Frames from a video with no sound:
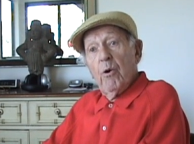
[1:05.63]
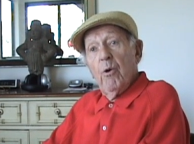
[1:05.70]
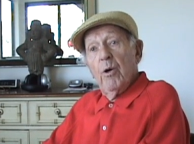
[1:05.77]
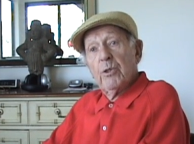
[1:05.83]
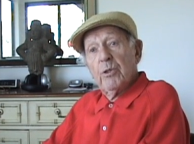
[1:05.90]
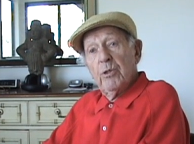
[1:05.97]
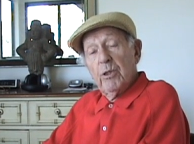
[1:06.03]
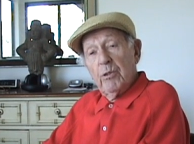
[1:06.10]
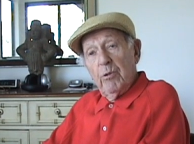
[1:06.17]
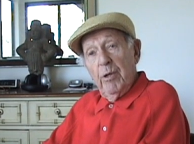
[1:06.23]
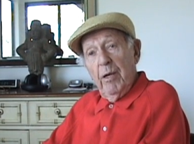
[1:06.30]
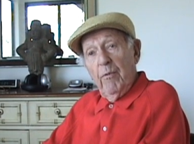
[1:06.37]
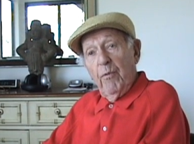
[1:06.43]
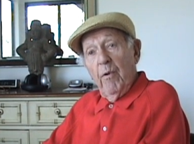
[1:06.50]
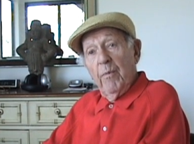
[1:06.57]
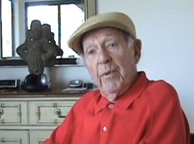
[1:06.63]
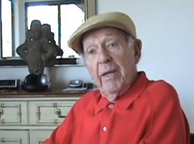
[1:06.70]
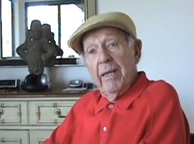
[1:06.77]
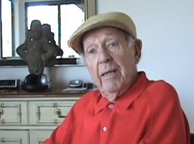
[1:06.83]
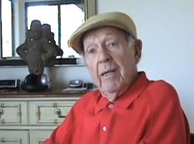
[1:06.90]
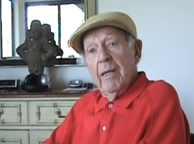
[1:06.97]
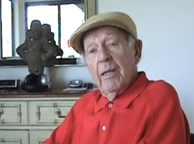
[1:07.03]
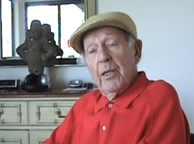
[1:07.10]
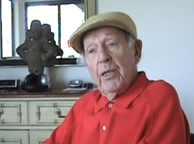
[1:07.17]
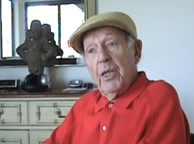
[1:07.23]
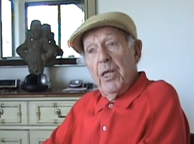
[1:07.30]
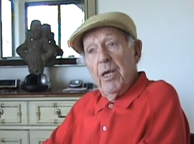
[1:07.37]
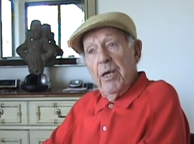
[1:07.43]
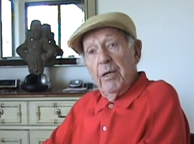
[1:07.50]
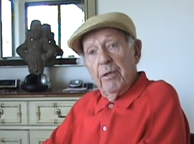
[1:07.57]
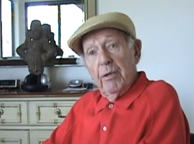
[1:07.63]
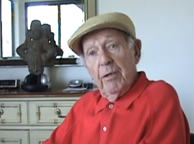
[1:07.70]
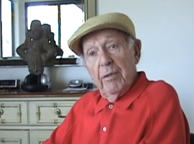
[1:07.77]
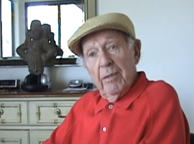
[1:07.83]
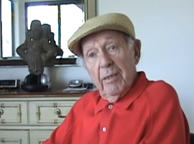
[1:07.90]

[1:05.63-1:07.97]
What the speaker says: across the street from the theater.